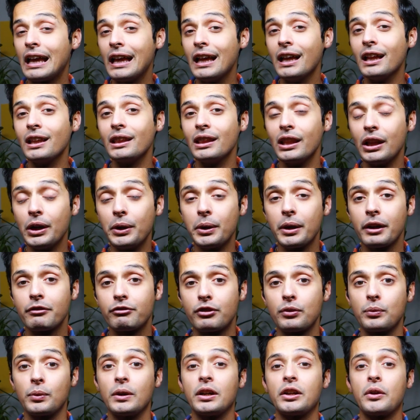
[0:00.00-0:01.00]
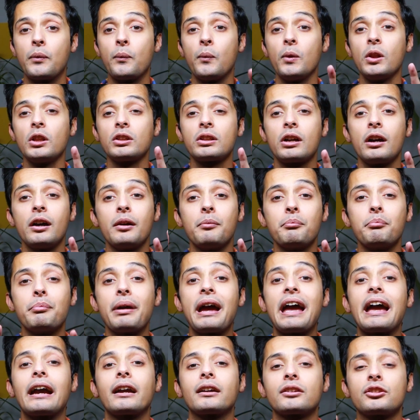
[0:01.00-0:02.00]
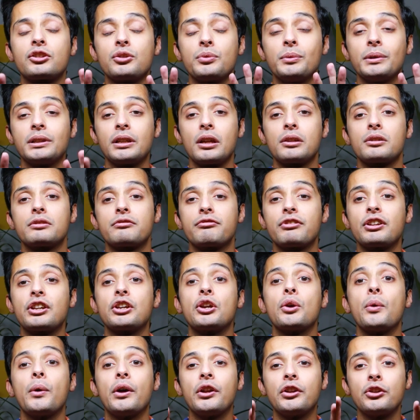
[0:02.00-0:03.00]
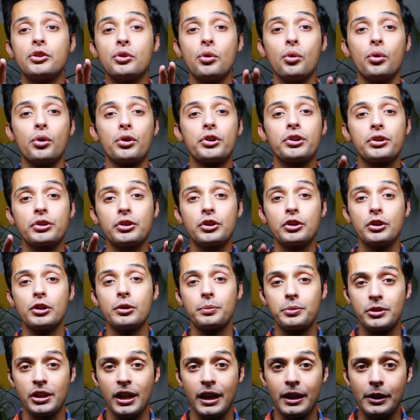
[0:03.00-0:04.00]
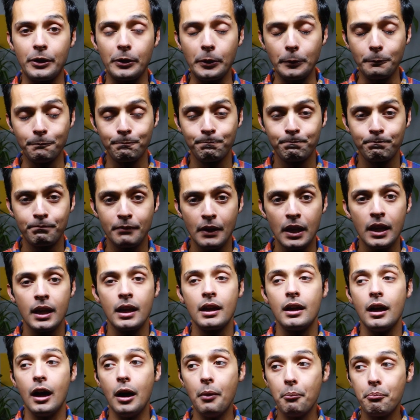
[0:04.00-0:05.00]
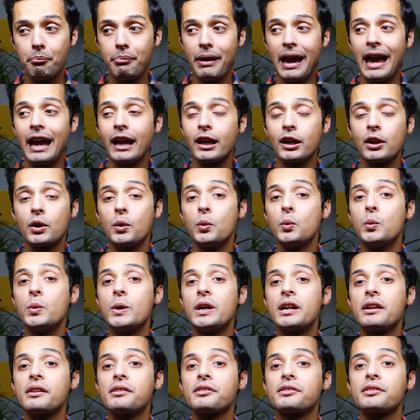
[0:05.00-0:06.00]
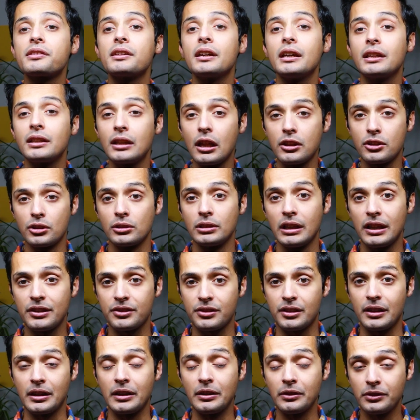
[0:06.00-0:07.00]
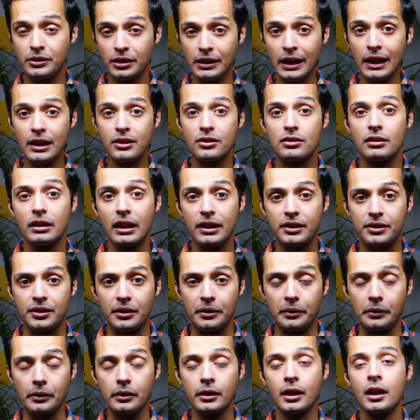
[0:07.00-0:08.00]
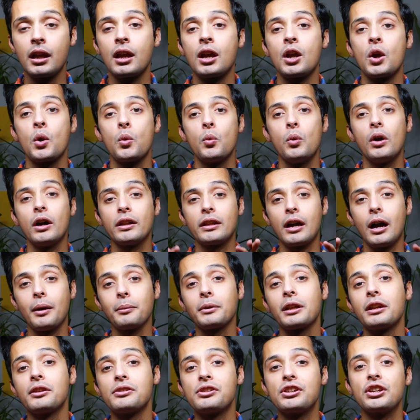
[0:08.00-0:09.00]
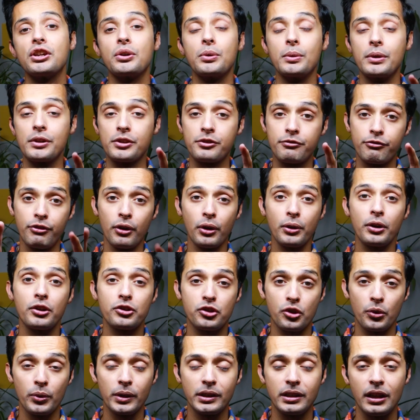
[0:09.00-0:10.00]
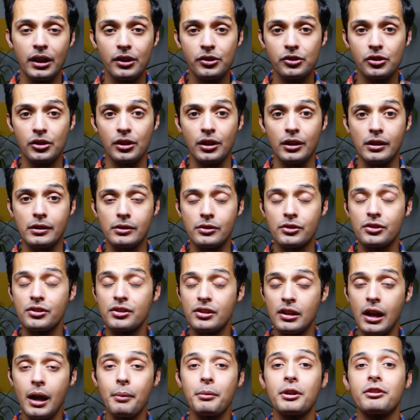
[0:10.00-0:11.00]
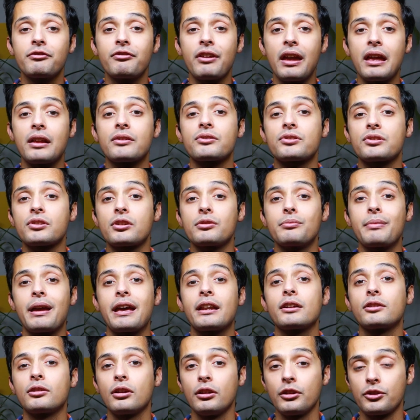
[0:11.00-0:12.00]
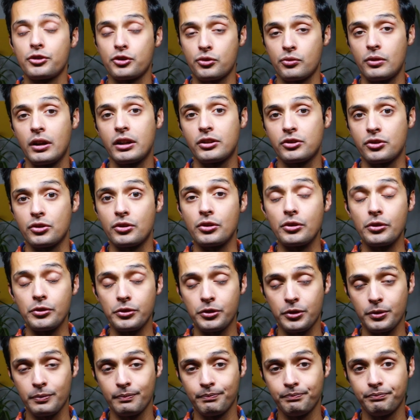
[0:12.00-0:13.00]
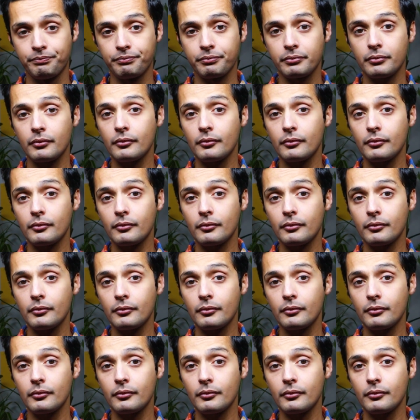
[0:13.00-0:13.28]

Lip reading: Hello everyone and welcome back to another video on your YouTube channel. I'm back with another lesson. In today's lesson, what I'm going to do is focus your attention on some advanced grammatical structures